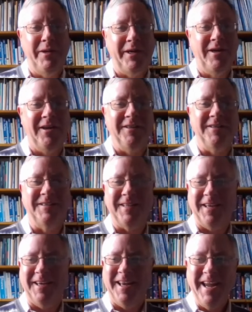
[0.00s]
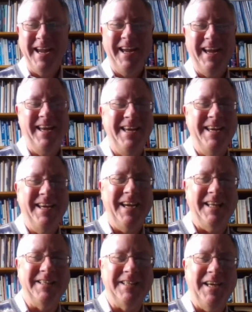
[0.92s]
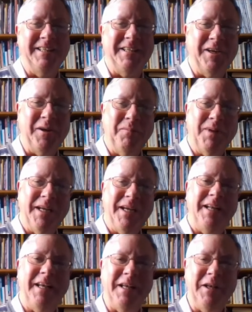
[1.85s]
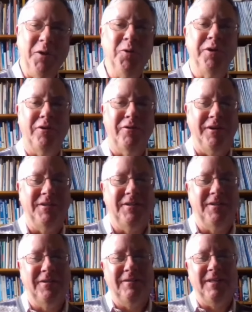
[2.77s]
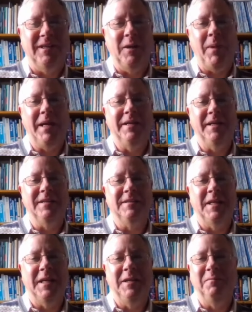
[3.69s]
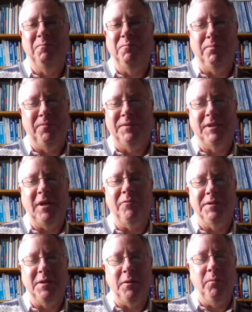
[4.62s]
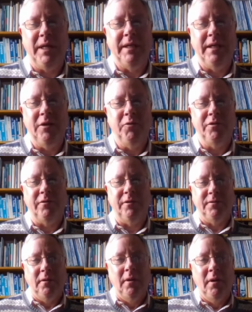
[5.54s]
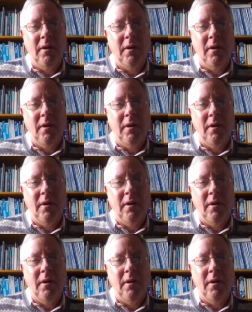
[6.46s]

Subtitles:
because it's a completely ludicrous. The Appendix C stuff is completely ludicrous.